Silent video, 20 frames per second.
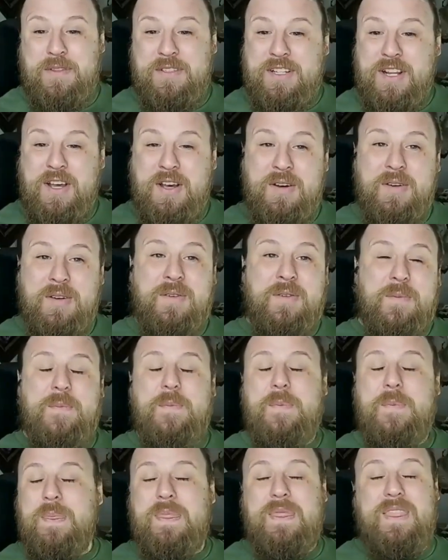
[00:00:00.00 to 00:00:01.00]
So
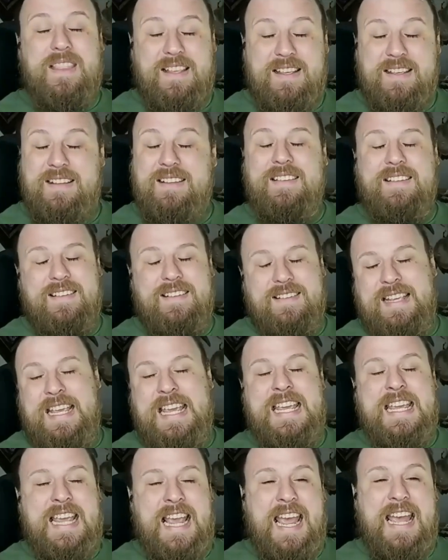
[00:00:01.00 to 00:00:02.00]

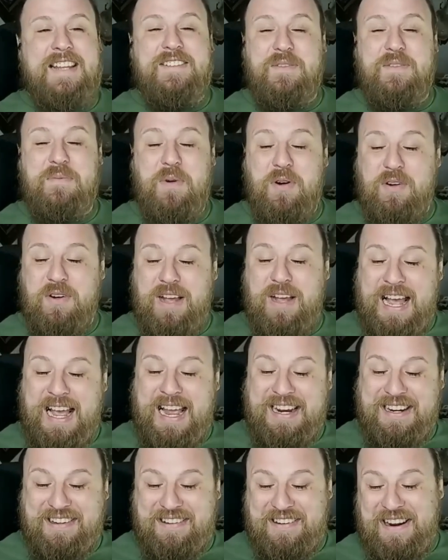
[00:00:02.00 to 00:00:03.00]
he has the moral
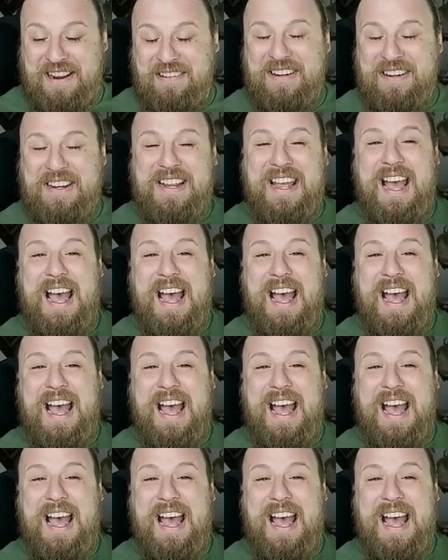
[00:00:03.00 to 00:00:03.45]
high ground.